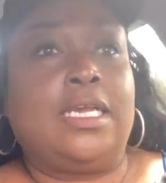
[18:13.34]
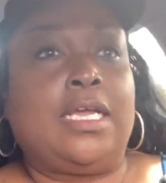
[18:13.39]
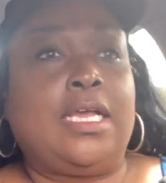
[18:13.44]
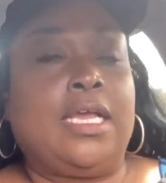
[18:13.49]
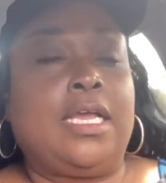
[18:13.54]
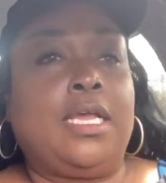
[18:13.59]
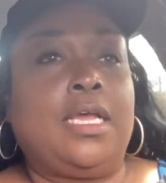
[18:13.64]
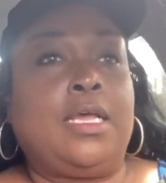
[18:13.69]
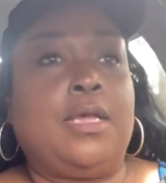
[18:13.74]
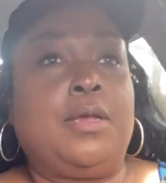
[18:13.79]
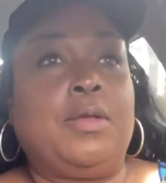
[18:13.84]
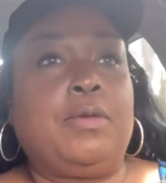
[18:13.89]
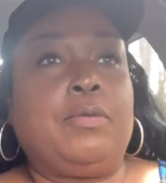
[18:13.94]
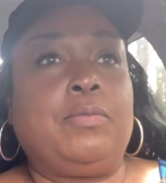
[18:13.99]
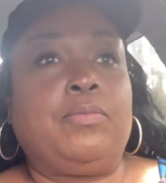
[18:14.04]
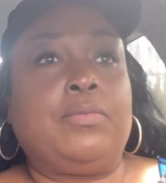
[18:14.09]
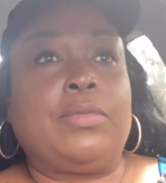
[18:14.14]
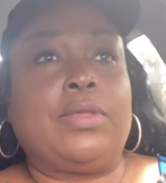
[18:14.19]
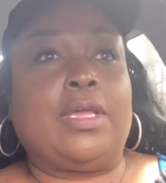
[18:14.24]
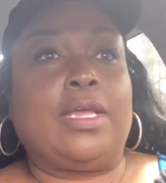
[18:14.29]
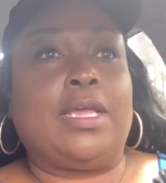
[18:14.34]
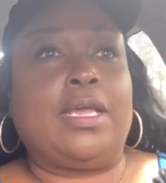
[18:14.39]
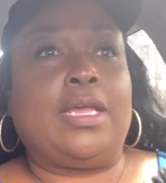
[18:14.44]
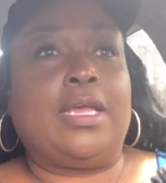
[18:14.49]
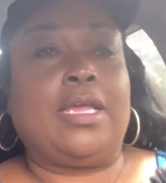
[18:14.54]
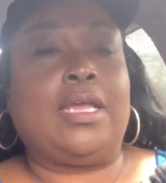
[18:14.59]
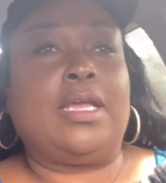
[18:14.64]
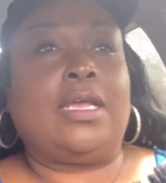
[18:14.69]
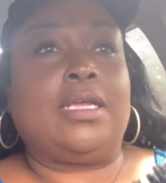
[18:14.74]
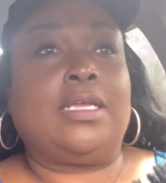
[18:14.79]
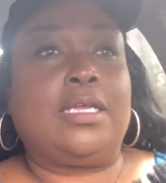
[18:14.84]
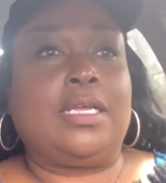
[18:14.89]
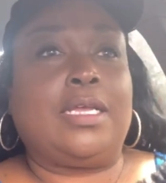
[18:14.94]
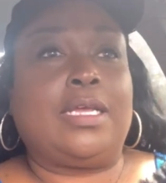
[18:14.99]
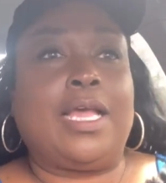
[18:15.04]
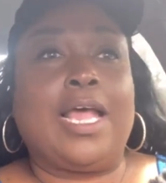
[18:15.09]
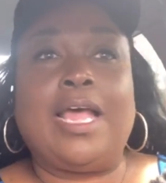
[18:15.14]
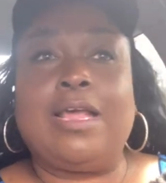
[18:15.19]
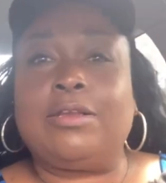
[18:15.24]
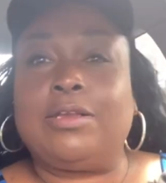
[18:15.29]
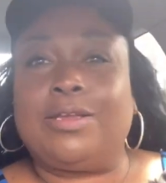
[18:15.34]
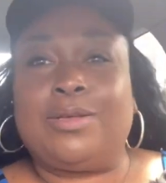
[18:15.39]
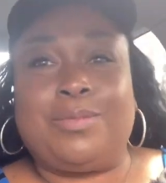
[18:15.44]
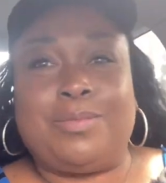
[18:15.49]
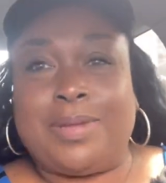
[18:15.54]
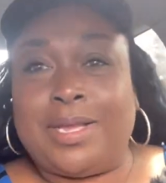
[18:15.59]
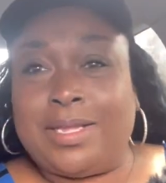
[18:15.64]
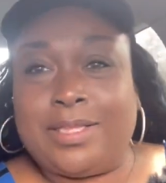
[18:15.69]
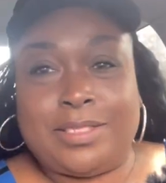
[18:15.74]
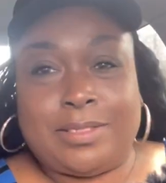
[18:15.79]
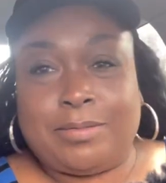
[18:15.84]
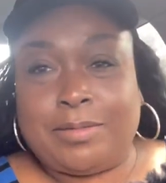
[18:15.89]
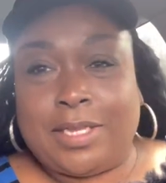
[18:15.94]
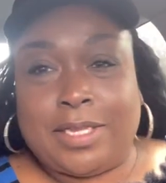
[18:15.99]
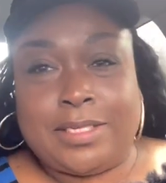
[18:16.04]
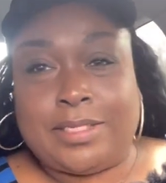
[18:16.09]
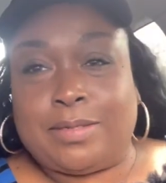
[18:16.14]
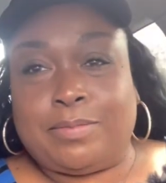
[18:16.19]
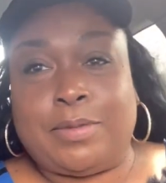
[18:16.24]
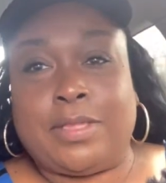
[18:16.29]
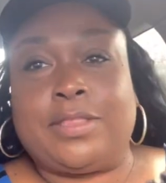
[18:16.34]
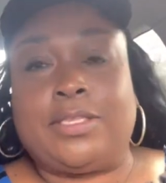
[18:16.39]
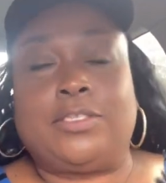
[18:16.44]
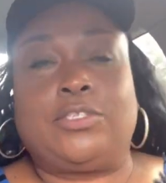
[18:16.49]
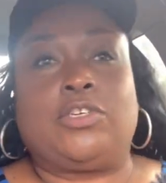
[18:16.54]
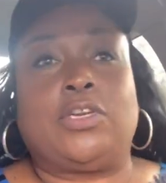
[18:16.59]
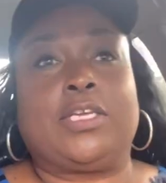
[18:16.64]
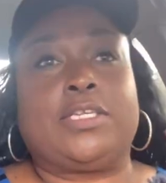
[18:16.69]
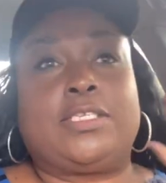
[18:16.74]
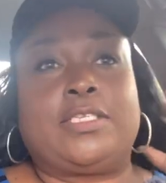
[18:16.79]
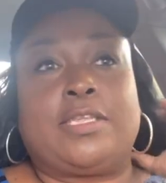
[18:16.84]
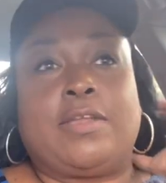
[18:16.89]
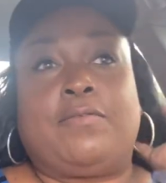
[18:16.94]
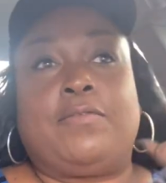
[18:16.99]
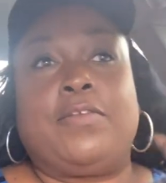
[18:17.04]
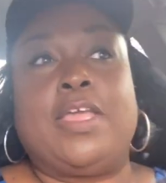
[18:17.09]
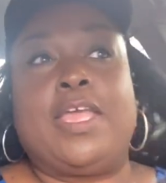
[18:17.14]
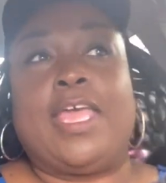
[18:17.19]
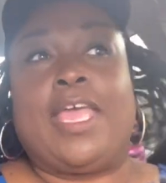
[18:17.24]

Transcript: um, I don't know, my husband getting some other truck stuff.